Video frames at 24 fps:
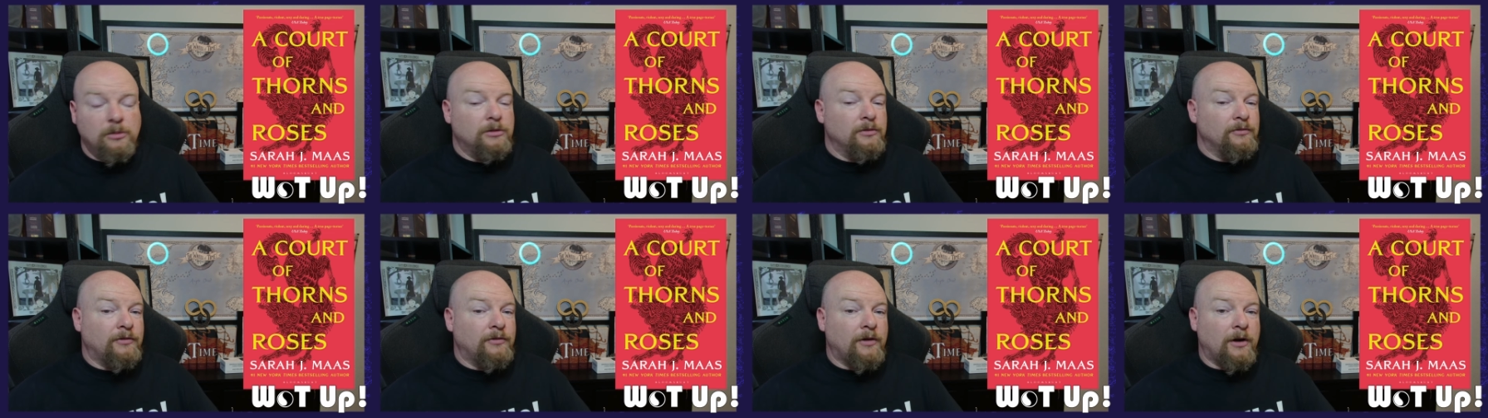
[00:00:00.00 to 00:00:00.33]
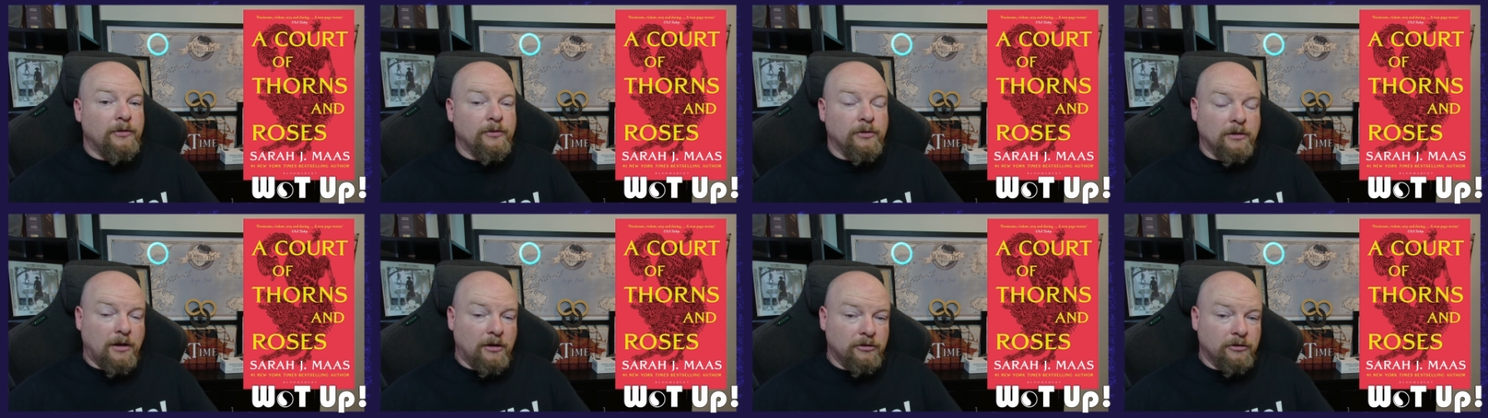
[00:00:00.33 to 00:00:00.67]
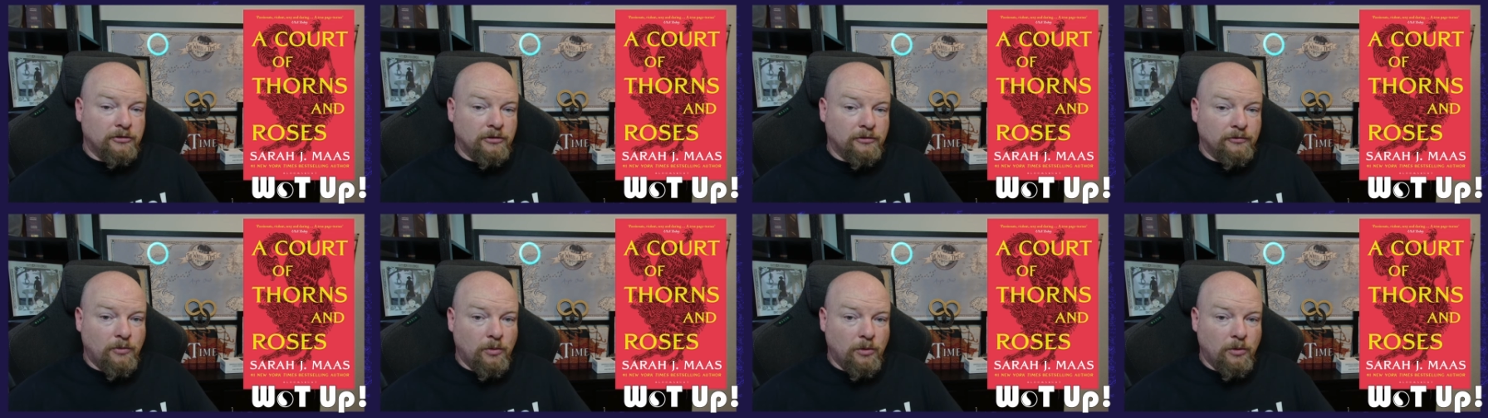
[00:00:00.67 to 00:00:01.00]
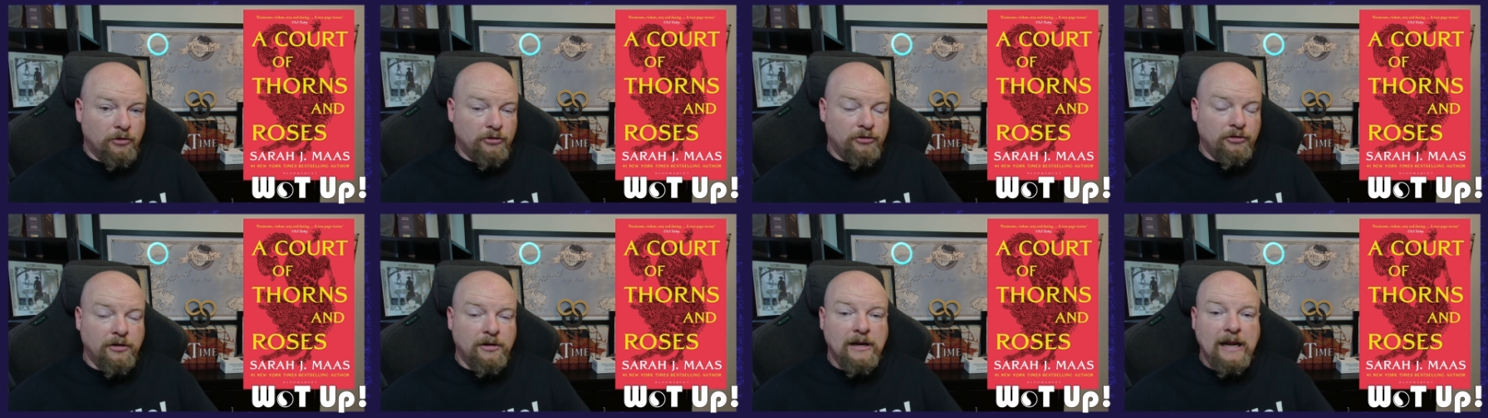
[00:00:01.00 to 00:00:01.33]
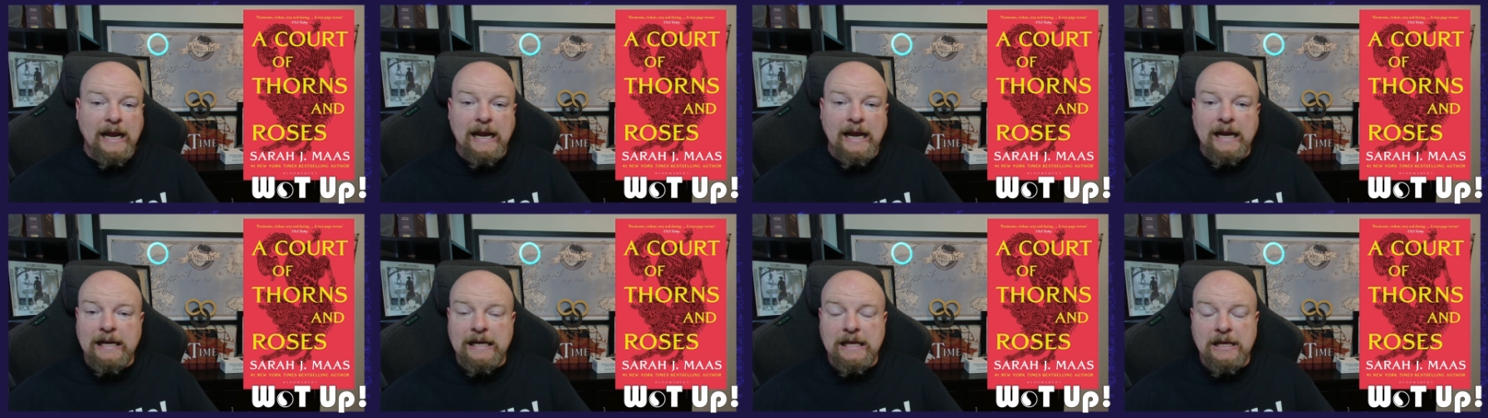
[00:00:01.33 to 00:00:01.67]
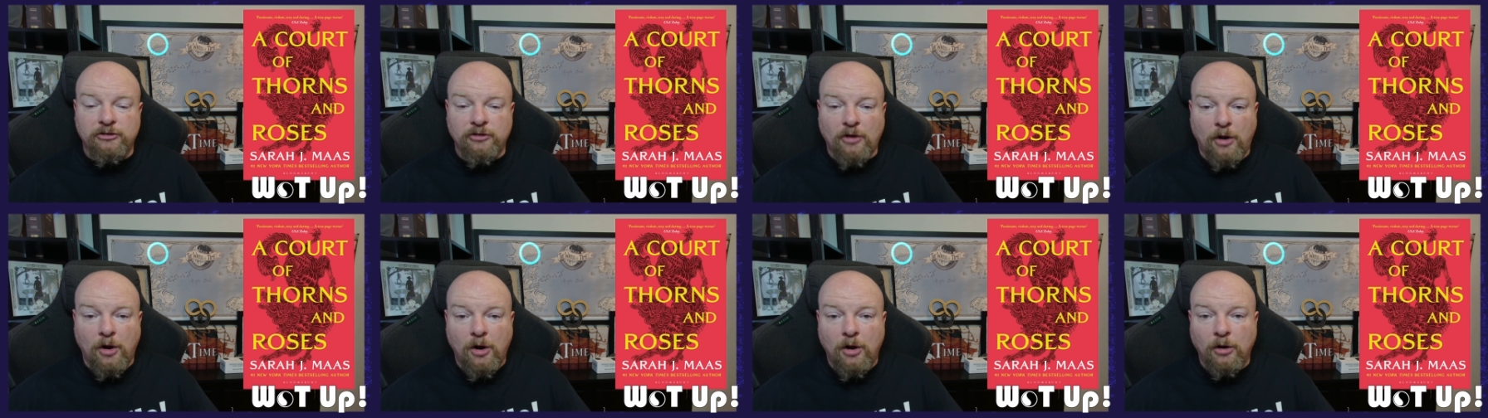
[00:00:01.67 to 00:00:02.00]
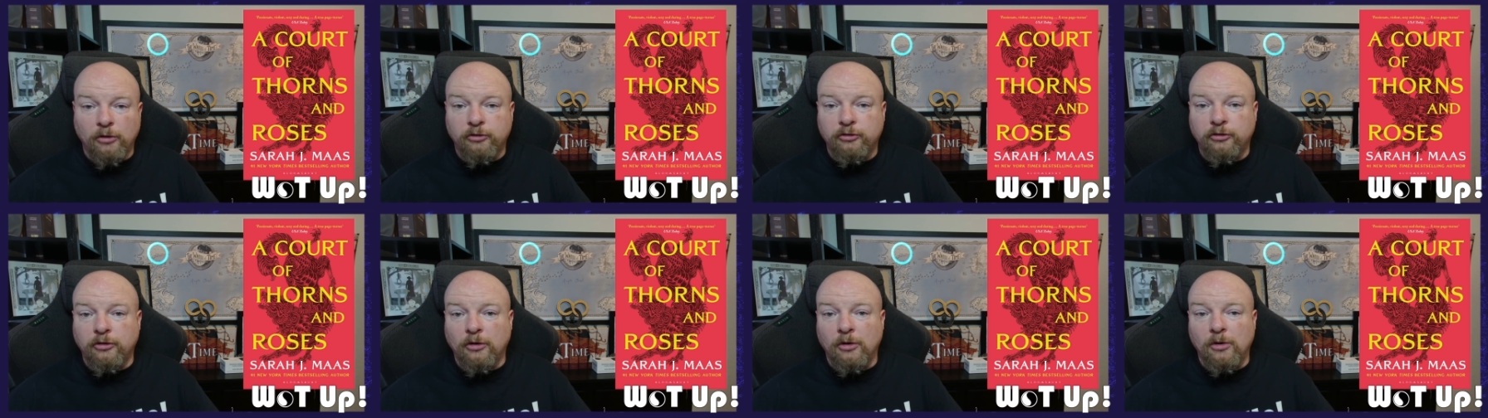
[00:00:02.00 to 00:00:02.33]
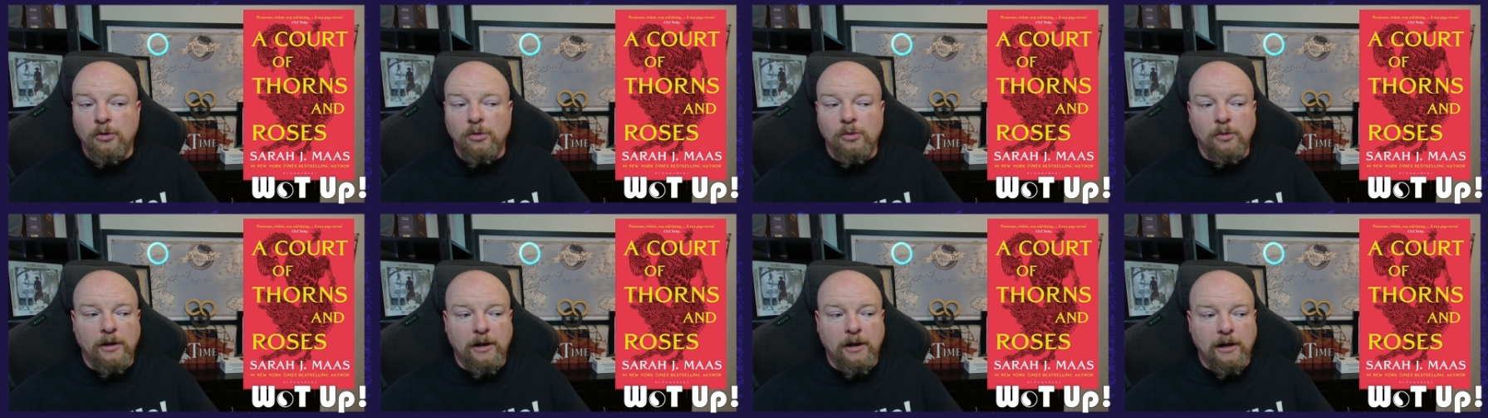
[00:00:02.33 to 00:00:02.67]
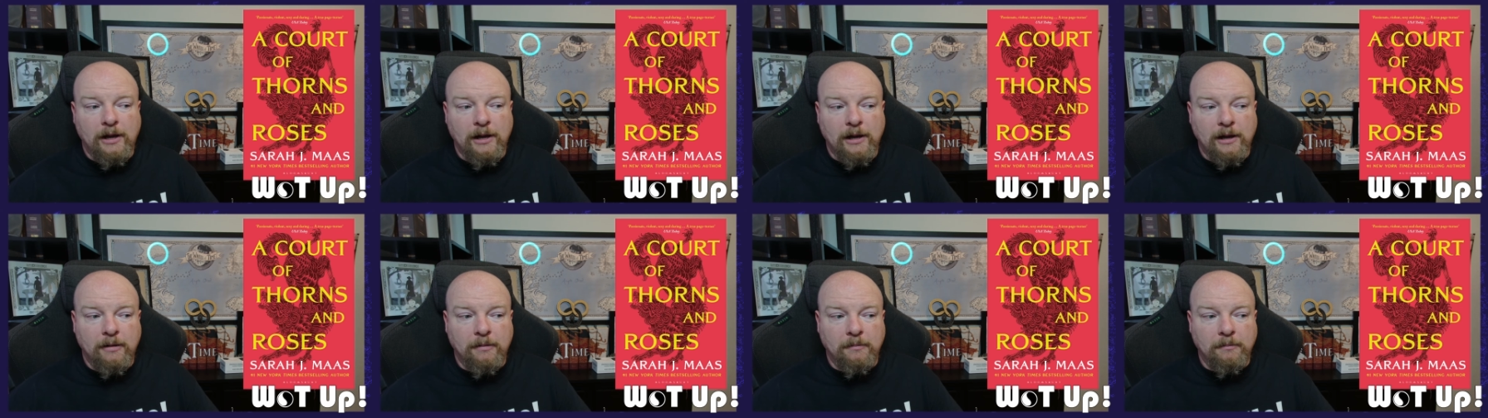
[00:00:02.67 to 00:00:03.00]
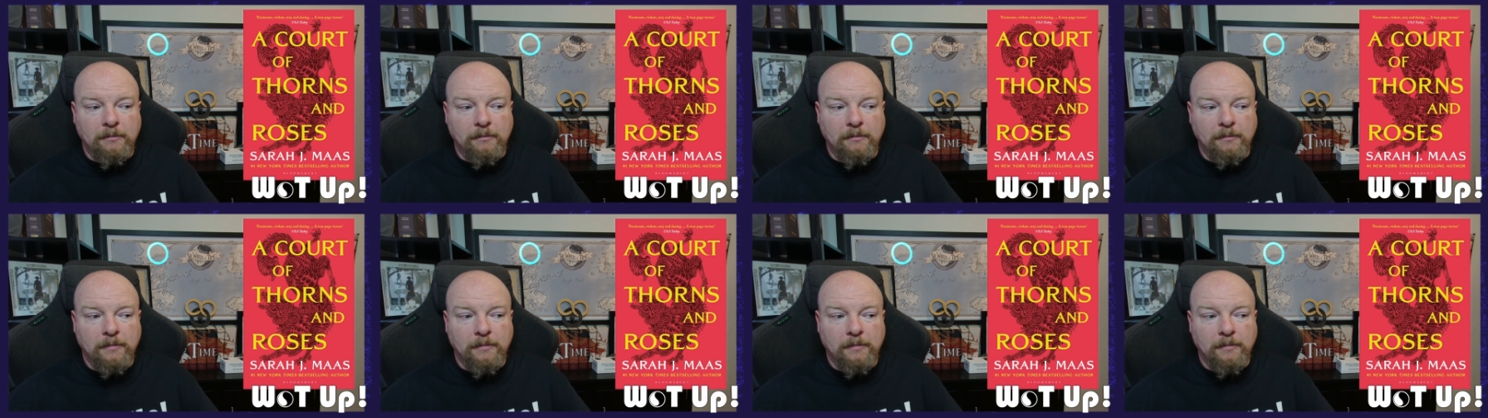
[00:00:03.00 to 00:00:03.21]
The father lost her fortune, and he's also um,